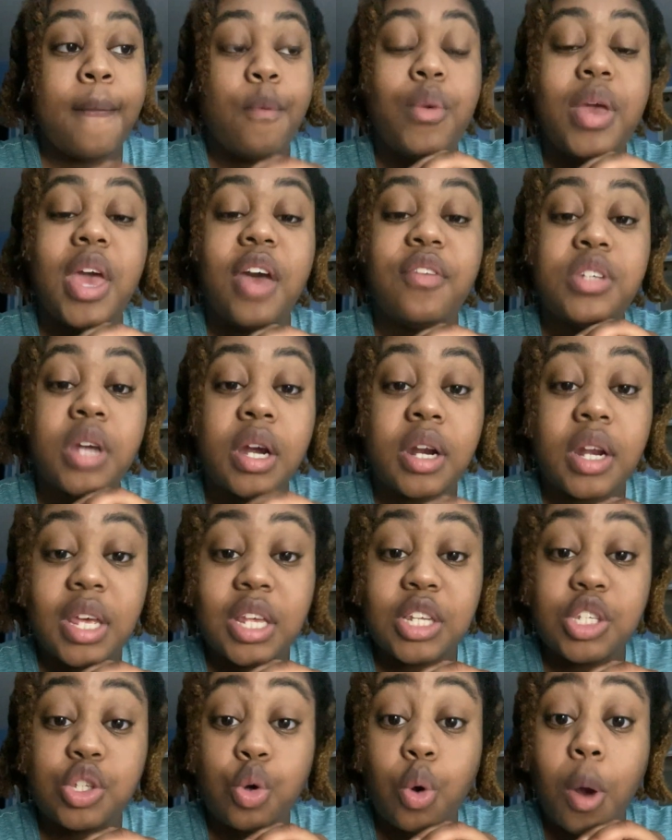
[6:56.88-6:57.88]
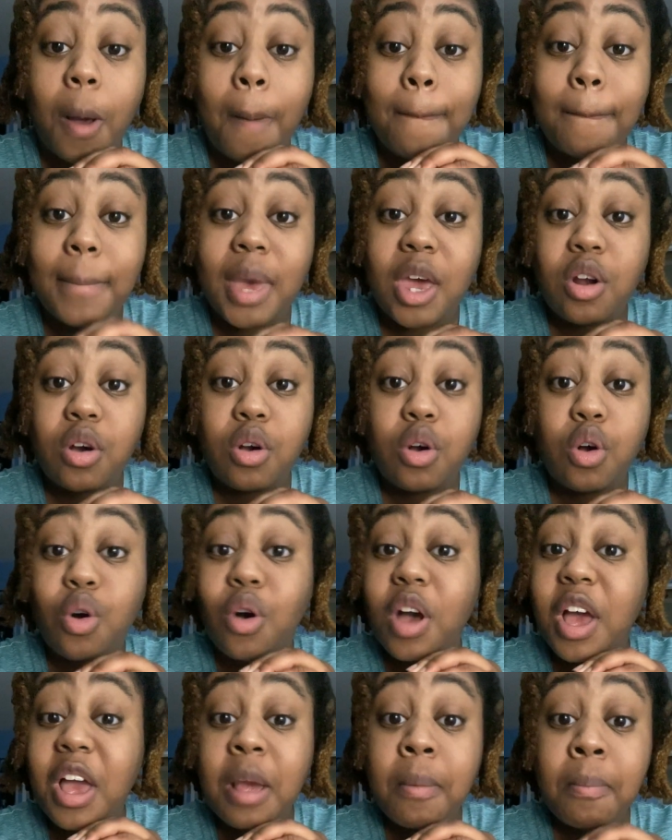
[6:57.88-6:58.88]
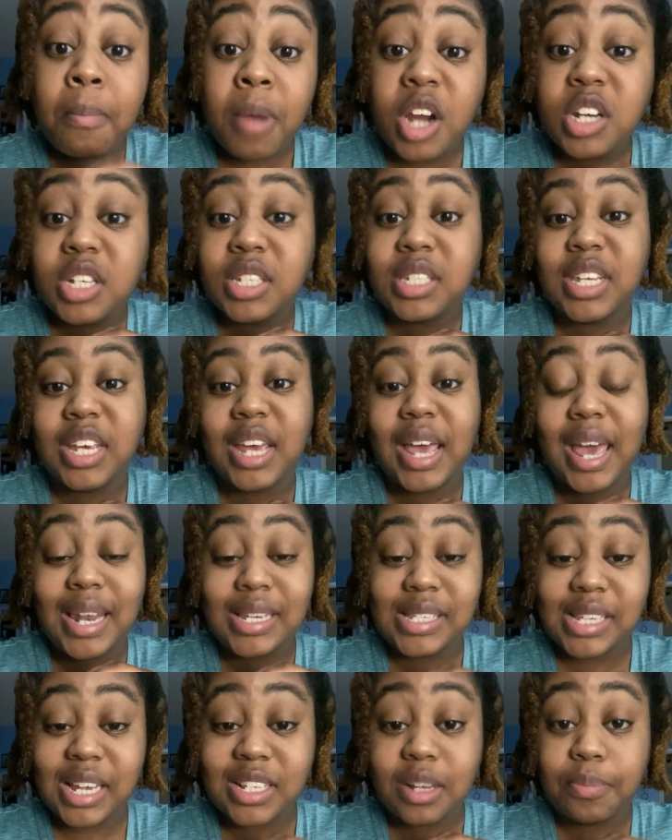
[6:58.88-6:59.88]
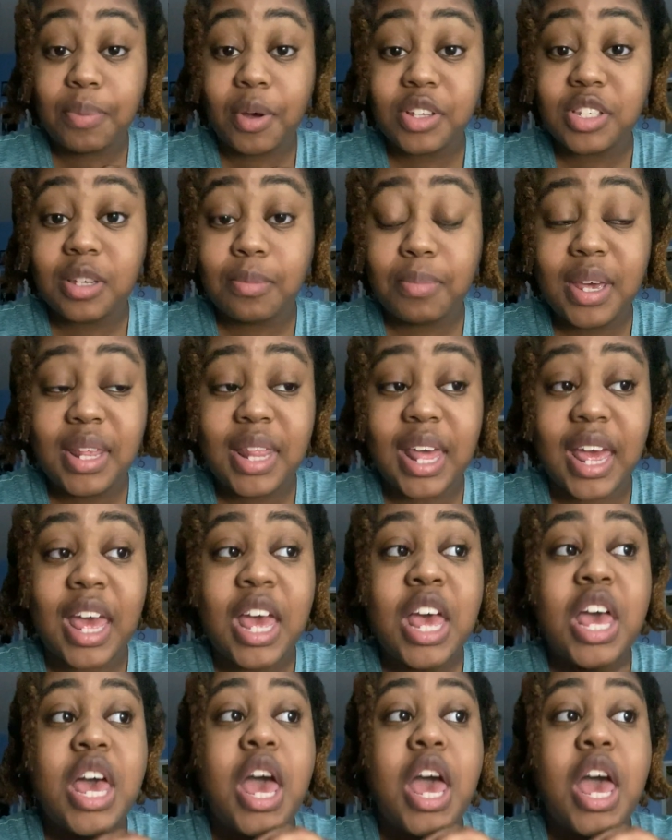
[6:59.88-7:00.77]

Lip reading: We have turned it into a medical emergency, and it's not supposed to be that.